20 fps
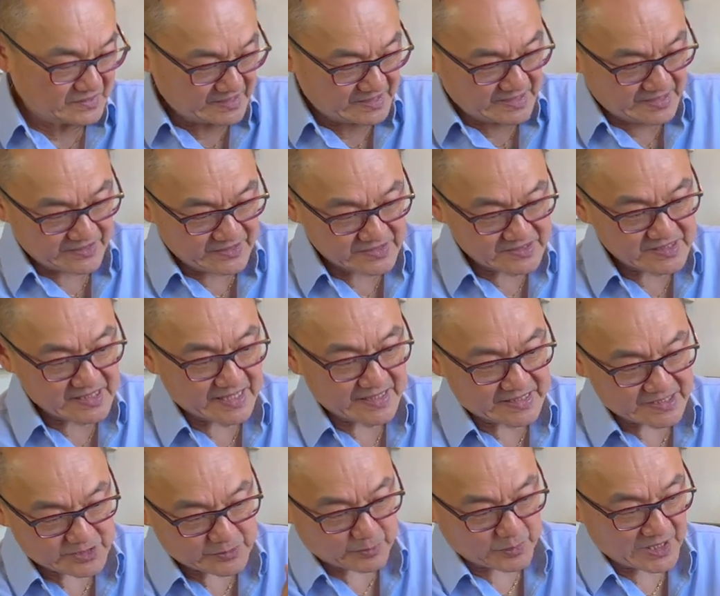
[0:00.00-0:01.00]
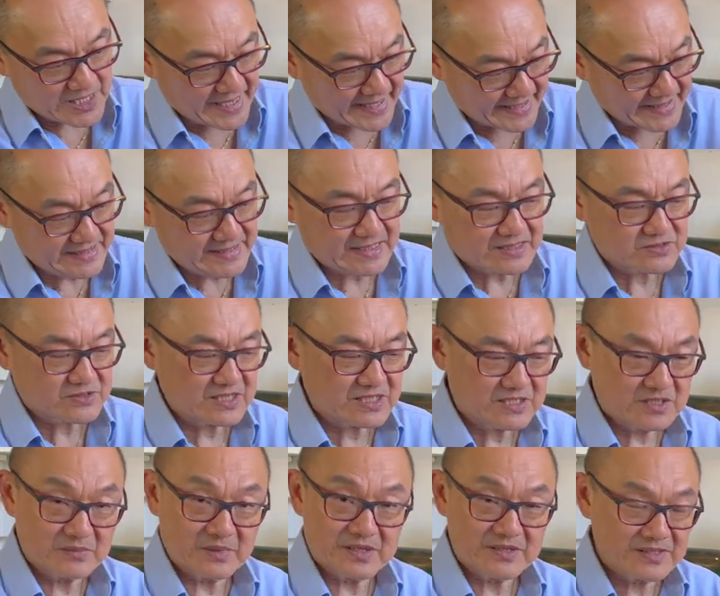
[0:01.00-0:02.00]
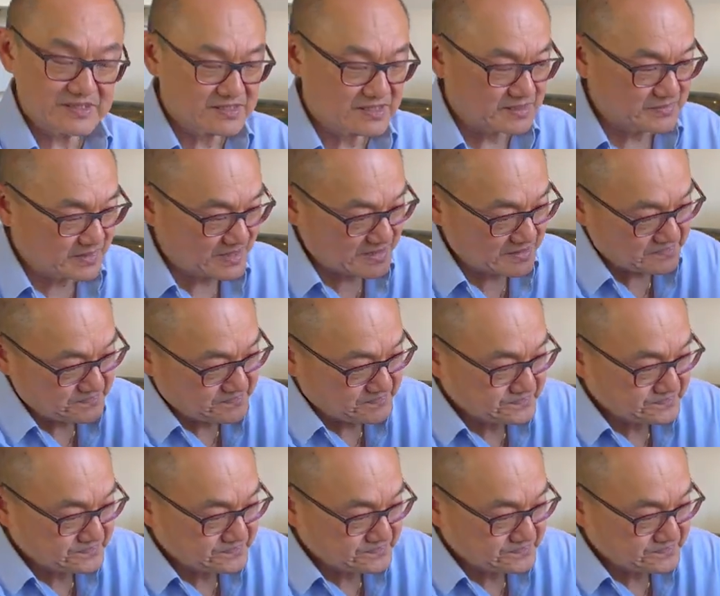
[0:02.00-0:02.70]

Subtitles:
the other side, it's plain. I'll tell you about this in a minute.